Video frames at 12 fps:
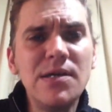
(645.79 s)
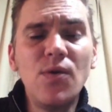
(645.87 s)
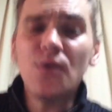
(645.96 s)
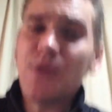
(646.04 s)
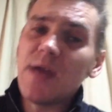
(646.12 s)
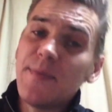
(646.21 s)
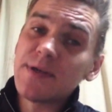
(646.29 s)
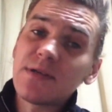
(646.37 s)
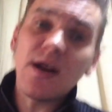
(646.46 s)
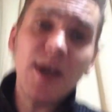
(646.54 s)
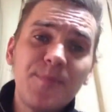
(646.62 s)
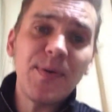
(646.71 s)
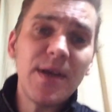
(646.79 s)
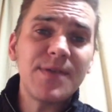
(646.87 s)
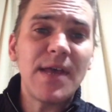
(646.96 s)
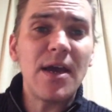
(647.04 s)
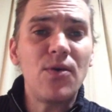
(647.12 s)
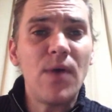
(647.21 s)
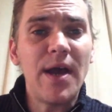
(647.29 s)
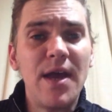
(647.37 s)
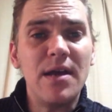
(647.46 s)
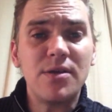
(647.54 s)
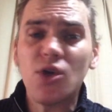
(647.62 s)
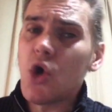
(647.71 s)
well, they must like being that
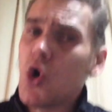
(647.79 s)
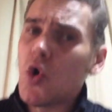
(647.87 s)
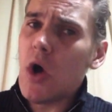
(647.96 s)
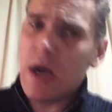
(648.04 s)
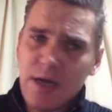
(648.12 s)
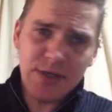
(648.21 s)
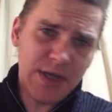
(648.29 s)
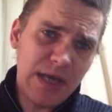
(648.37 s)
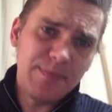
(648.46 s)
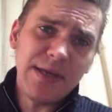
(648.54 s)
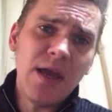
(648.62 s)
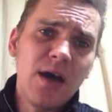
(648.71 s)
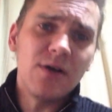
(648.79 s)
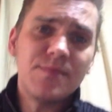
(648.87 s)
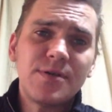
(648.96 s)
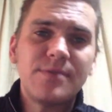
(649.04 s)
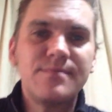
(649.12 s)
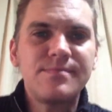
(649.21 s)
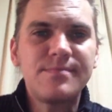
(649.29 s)
way. So what? It can't be helped.